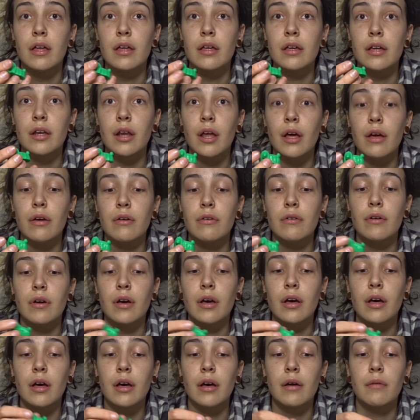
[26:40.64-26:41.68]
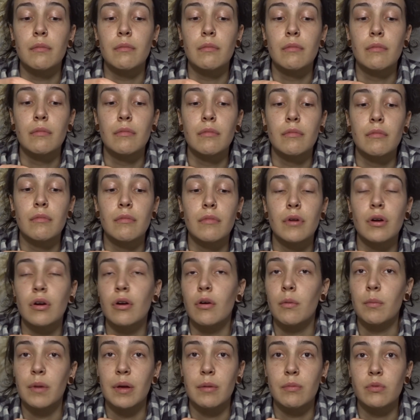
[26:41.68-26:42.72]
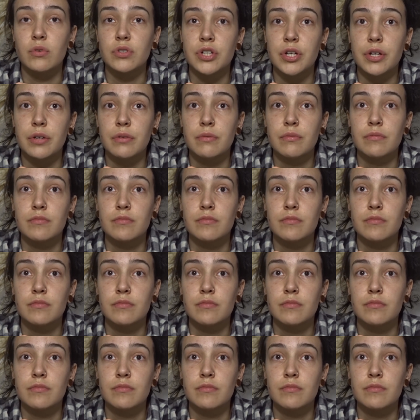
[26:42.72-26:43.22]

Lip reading: you know, a lot of people do,